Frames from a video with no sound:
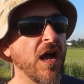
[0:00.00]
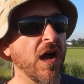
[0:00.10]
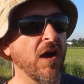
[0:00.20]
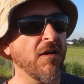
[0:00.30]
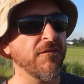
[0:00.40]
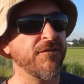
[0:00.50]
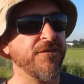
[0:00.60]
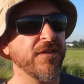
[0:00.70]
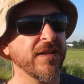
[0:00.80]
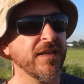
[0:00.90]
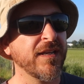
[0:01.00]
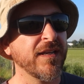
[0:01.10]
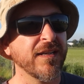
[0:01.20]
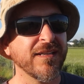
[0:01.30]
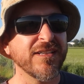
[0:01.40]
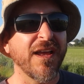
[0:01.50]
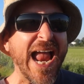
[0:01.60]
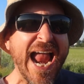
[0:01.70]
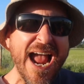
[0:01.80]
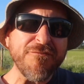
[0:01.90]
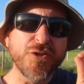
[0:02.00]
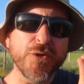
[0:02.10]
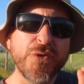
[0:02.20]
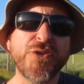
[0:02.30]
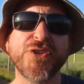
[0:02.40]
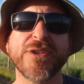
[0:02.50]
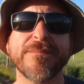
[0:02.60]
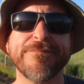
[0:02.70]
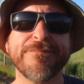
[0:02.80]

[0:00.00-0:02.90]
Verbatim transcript: of half-truths.